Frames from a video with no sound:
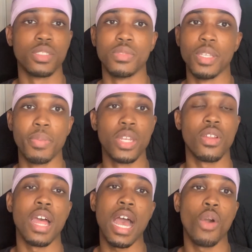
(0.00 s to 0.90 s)
It's
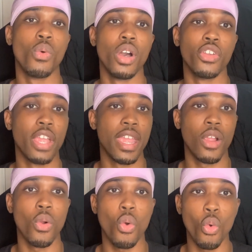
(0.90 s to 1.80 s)
depending on how well your
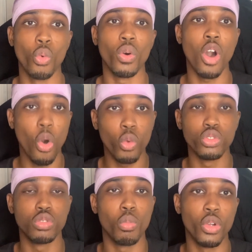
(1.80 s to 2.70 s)
hair
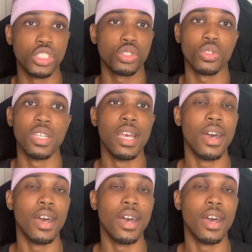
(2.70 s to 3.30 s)
holds moisture.